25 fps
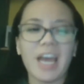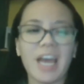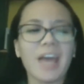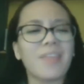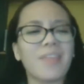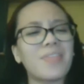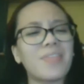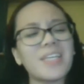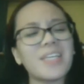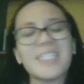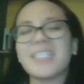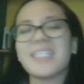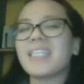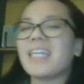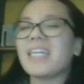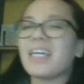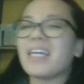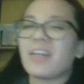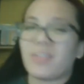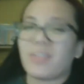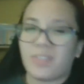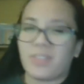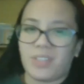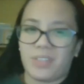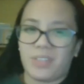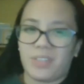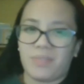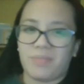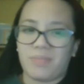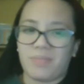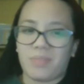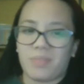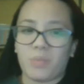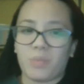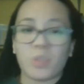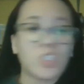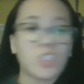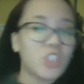This gift,
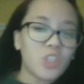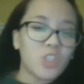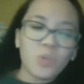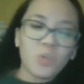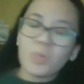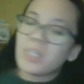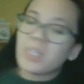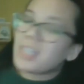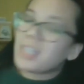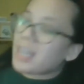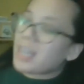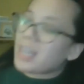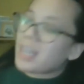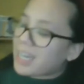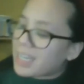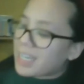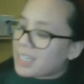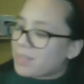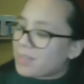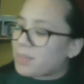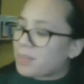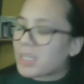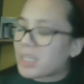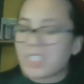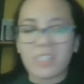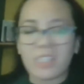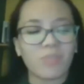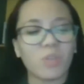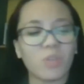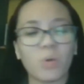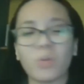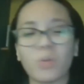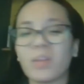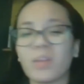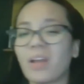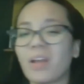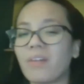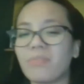which you denied because of
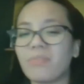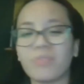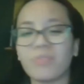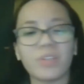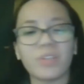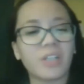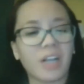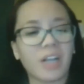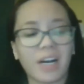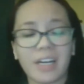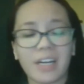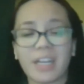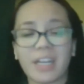your love for God,